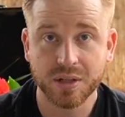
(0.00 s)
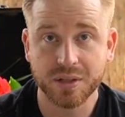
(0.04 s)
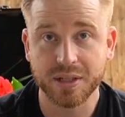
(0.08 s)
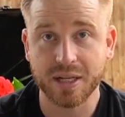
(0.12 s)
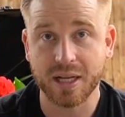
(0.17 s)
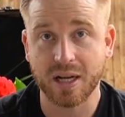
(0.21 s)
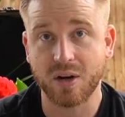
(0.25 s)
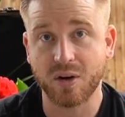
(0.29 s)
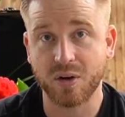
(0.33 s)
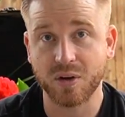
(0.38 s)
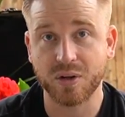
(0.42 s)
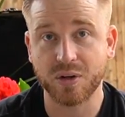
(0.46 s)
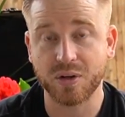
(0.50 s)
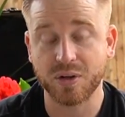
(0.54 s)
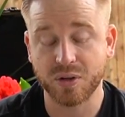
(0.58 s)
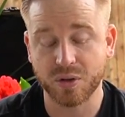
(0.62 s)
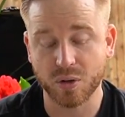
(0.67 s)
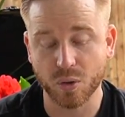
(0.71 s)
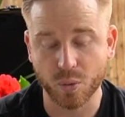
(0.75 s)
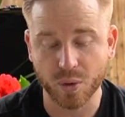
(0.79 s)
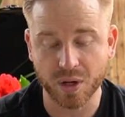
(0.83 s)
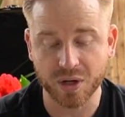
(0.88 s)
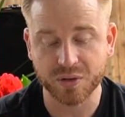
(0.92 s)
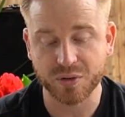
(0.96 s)
Now,
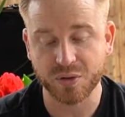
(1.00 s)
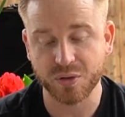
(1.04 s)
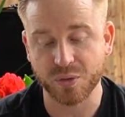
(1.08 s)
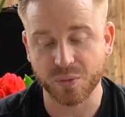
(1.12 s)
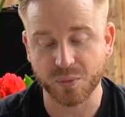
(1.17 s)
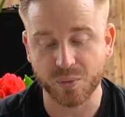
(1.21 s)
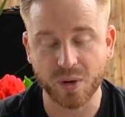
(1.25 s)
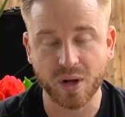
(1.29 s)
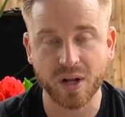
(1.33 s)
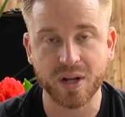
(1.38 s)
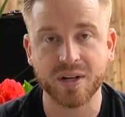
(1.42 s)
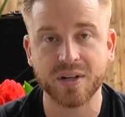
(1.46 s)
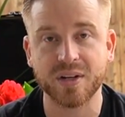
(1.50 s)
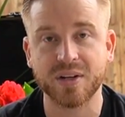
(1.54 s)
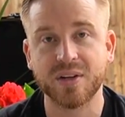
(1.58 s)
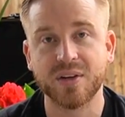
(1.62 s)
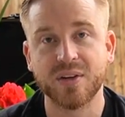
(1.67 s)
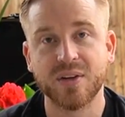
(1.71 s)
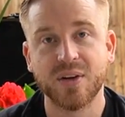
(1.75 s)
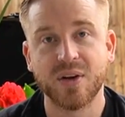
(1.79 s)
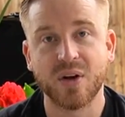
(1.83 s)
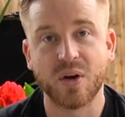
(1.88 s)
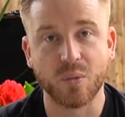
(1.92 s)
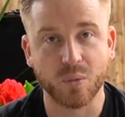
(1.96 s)
going to the runt,
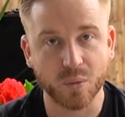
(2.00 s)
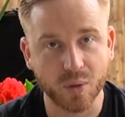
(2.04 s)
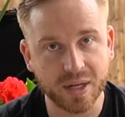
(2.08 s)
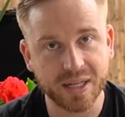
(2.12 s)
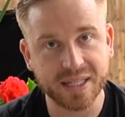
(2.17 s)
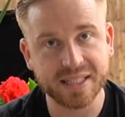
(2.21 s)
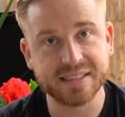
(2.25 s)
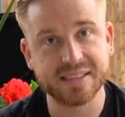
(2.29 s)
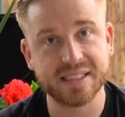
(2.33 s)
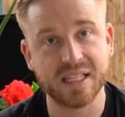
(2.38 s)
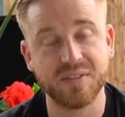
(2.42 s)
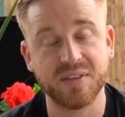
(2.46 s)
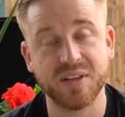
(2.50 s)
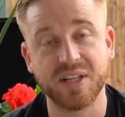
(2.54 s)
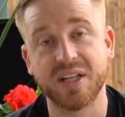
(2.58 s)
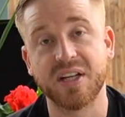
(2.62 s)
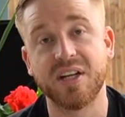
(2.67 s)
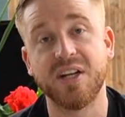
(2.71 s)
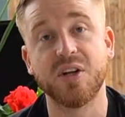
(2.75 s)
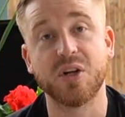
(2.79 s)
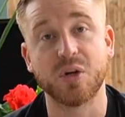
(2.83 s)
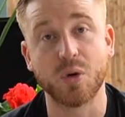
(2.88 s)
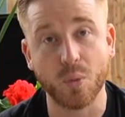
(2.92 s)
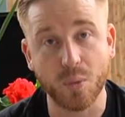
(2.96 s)
a runt is definitely
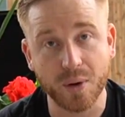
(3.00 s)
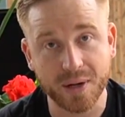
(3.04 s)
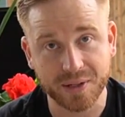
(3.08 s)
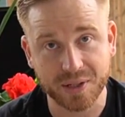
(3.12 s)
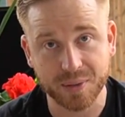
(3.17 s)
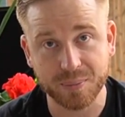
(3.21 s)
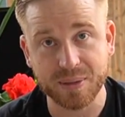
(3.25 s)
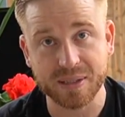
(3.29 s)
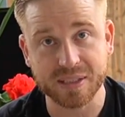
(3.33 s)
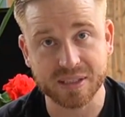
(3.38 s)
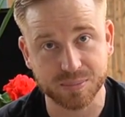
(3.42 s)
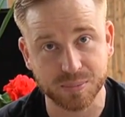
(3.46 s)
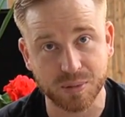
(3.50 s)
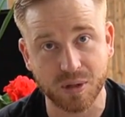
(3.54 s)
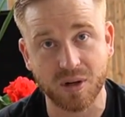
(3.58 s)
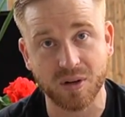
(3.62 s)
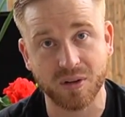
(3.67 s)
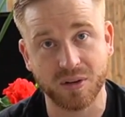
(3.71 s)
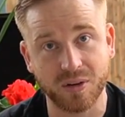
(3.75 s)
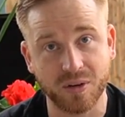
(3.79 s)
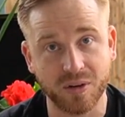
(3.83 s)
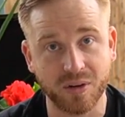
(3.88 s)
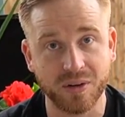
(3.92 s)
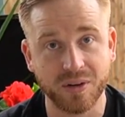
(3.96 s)
going to be
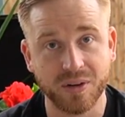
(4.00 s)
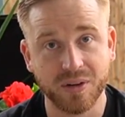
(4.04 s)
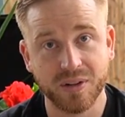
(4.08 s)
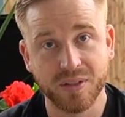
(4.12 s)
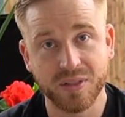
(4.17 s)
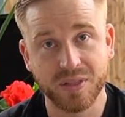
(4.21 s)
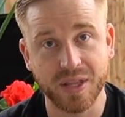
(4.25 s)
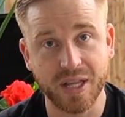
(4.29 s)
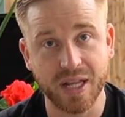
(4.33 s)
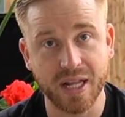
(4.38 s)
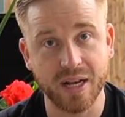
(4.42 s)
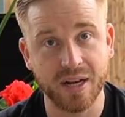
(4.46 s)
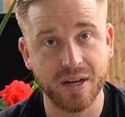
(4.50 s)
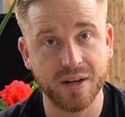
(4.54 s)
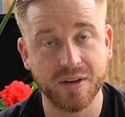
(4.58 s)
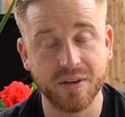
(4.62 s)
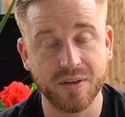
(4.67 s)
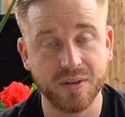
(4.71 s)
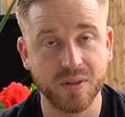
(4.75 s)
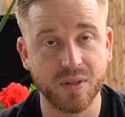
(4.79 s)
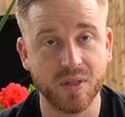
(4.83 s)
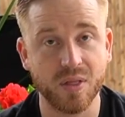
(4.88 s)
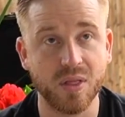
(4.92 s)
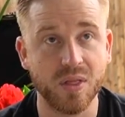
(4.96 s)
smaller than
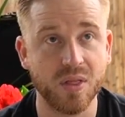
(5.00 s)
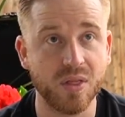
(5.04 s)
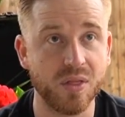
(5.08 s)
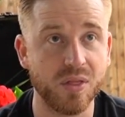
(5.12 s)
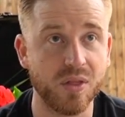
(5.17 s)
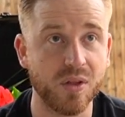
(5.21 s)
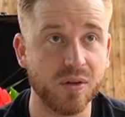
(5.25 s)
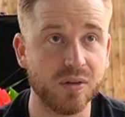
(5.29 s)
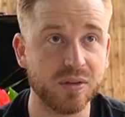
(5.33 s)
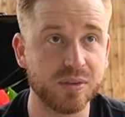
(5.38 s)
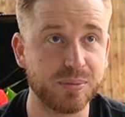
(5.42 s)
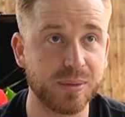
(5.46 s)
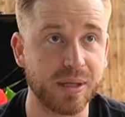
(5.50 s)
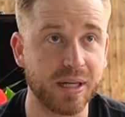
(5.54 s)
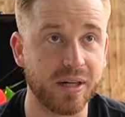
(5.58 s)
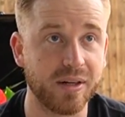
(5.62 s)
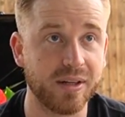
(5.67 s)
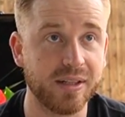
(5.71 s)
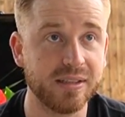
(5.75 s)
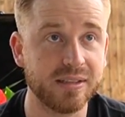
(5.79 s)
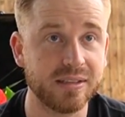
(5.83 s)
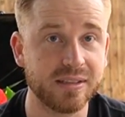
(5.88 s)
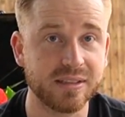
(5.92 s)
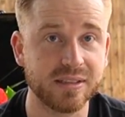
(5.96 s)
those
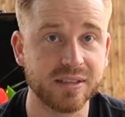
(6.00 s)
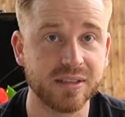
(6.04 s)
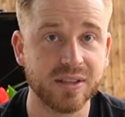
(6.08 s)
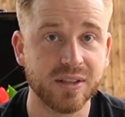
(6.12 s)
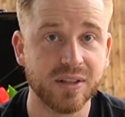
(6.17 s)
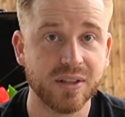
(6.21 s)
parents.